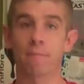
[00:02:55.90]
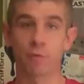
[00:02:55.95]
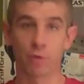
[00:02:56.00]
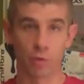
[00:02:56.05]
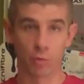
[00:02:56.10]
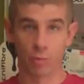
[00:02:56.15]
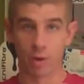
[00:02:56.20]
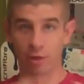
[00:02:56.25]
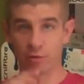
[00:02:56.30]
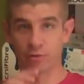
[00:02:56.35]
for
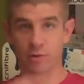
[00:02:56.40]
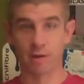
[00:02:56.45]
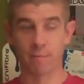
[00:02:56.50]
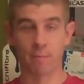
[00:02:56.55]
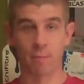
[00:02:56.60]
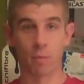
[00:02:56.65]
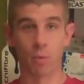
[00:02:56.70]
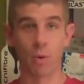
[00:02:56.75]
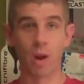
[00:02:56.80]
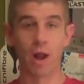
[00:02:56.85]
the rest
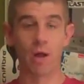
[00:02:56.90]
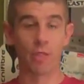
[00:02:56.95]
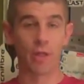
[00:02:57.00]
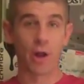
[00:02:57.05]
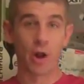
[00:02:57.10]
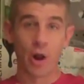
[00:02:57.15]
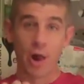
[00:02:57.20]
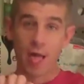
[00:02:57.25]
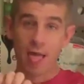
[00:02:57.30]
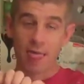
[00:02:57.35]
of them around
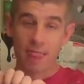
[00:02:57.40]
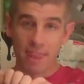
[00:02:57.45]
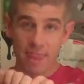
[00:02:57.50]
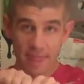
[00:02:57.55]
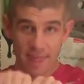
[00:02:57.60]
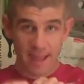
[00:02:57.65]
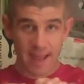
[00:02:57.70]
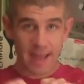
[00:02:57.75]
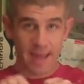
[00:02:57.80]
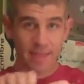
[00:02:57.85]
there.
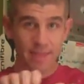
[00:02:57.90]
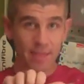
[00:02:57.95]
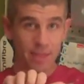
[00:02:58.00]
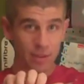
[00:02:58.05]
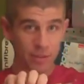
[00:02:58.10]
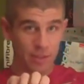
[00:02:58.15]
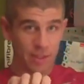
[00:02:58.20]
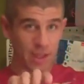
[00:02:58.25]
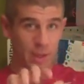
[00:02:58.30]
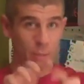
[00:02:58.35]

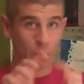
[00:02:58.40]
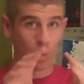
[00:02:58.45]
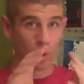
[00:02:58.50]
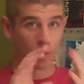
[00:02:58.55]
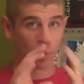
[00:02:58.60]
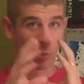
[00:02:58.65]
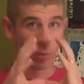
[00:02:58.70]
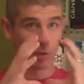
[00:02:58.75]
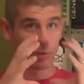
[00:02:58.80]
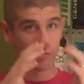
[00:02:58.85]
Then
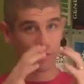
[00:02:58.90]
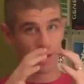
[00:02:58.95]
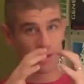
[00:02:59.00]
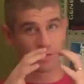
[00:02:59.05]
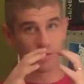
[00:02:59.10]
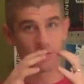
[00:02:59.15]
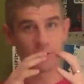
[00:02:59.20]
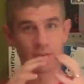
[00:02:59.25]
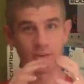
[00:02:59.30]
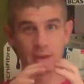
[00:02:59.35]
once
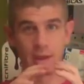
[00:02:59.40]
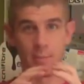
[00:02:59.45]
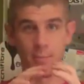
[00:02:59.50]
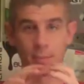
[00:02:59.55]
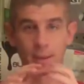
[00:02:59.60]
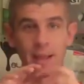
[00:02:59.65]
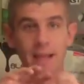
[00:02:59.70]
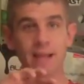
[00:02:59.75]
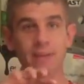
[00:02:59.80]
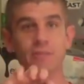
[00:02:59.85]
that's in
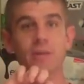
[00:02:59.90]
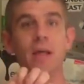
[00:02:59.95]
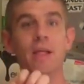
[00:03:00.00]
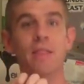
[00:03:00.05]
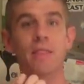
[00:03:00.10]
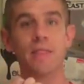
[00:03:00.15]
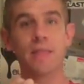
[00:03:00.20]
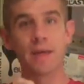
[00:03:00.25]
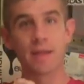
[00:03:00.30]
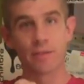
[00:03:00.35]
place,
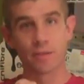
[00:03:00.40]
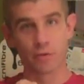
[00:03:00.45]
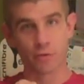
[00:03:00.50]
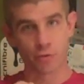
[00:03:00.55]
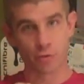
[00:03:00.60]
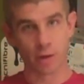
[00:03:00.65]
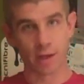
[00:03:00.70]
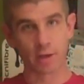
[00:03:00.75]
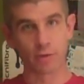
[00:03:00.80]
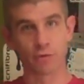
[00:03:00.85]
then the
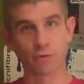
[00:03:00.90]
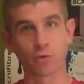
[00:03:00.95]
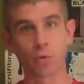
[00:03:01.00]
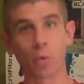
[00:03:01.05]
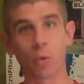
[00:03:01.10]
string is